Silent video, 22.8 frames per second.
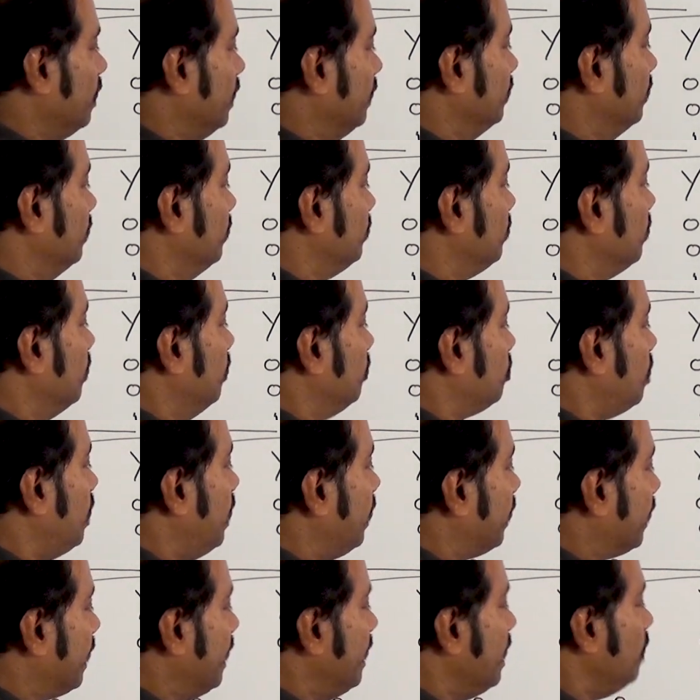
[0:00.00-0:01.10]
like this. So
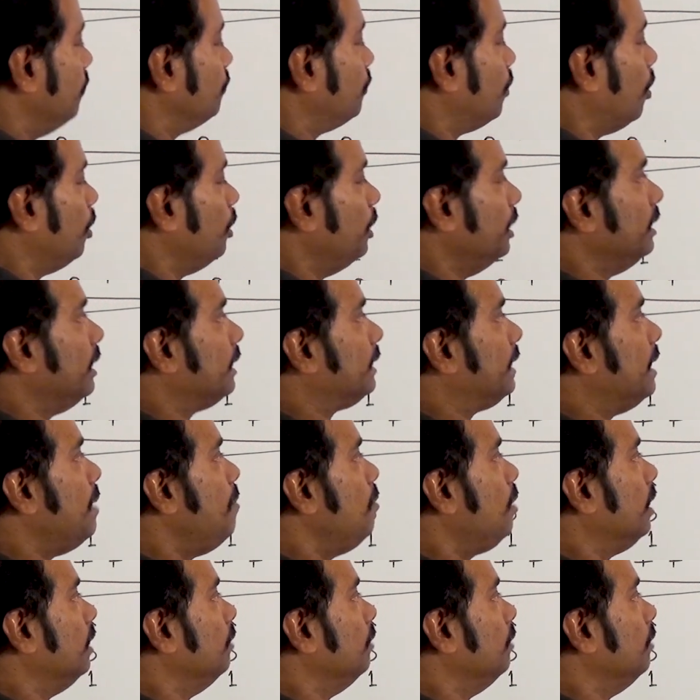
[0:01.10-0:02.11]
again I am following the same